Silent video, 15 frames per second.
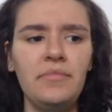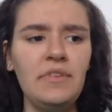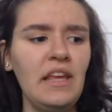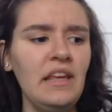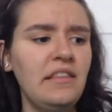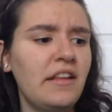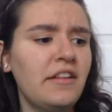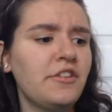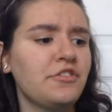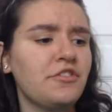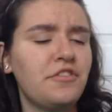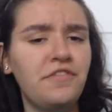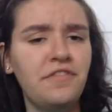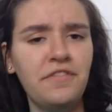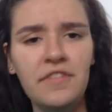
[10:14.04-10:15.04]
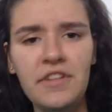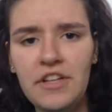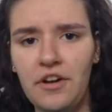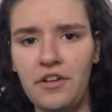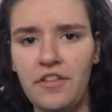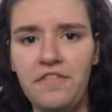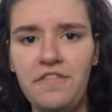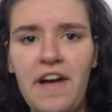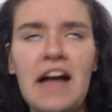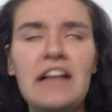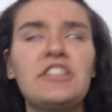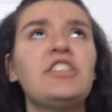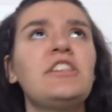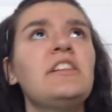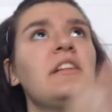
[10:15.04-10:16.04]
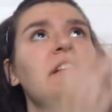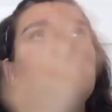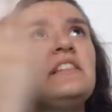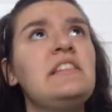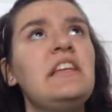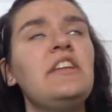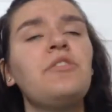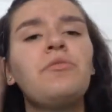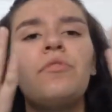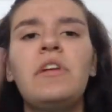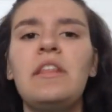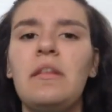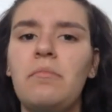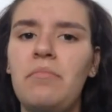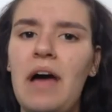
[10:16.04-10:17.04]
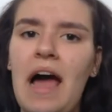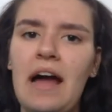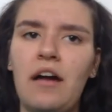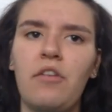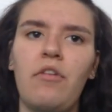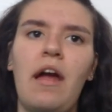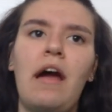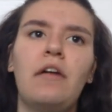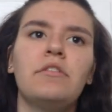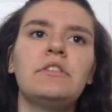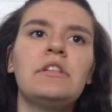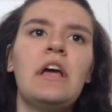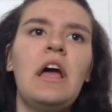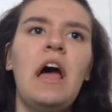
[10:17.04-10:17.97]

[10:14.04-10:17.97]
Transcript: there's, the fashion, the scenery, the background.